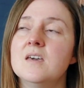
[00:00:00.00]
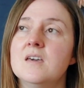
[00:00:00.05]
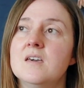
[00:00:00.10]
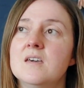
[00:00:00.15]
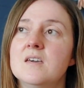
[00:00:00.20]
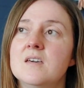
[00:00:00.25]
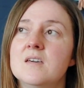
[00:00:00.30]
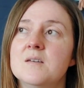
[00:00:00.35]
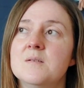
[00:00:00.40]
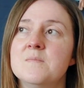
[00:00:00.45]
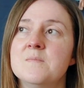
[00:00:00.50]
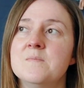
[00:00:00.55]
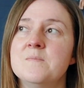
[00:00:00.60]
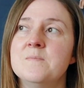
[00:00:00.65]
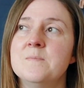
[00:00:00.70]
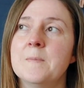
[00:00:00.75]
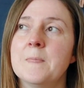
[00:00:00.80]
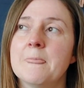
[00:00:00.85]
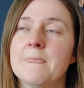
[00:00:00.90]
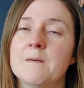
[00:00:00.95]

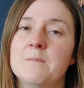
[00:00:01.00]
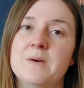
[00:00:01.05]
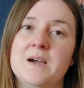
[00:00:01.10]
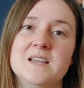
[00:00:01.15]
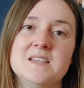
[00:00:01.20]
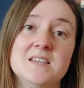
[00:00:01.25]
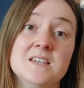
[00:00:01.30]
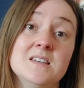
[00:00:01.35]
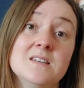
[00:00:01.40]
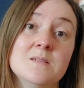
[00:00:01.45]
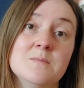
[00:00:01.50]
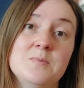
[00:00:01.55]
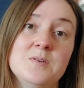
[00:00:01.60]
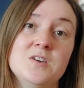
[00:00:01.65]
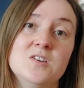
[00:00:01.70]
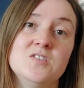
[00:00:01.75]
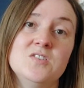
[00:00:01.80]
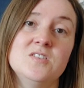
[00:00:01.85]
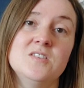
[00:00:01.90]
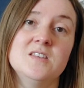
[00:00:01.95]
but I didn't
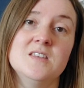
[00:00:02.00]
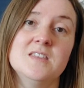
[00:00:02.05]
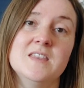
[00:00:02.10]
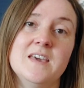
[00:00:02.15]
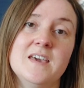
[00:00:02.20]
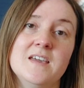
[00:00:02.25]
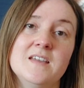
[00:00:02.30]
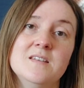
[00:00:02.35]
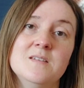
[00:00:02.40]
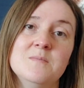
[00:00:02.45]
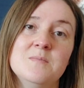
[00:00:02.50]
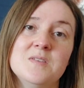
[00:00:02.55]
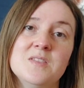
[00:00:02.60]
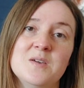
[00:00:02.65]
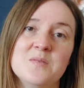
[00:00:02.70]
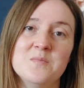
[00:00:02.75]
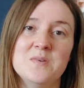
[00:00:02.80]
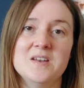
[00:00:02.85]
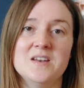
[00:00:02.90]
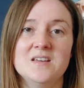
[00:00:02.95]
purchase it then. But
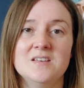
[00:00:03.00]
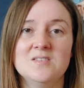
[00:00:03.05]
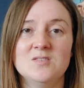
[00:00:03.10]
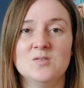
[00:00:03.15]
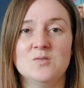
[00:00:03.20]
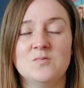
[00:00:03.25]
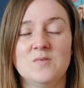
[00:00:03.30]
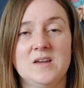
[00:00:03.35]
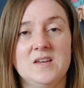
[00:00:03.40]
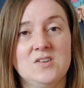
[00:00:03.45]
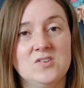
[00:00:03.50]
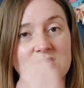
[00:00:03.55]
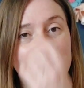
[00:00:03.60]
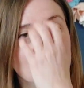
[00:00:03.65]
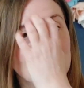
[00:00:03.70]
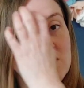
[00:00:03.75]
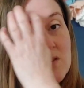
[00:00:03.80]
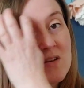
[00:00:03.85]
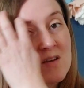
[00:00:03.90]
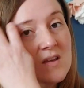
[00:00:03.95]
then when I saw
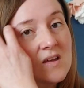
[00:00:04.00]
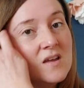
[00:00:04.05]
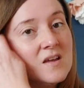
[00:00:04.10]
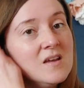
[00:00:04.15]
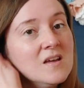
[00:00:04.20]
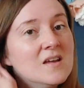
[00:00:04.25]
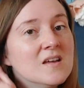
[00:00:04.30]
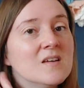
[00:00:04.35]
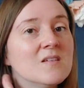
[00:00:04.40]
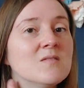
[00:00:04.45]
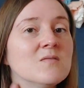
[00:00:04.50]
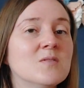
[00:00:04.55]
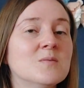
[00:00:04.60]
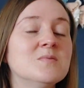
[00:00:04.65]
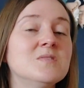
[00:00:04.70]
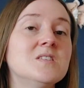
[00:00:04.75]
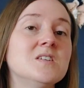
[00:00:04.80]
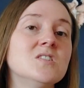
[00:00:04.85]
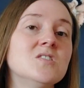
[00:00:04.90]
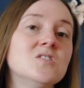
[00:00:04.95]
Rachel
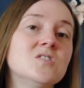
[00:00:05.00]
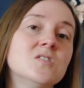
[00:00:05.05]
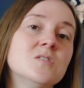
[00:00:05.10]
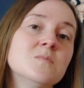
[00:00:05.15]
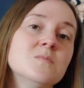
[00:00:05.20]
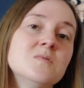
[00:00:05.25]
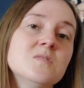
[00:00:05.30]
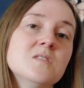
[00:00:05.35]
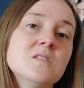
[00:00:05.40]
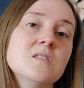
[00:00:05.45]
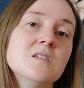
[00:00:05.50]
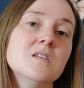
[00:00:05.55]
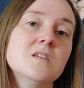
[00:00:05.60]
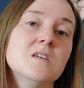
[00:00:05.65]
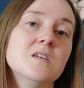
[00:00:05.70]
from Stitched Up's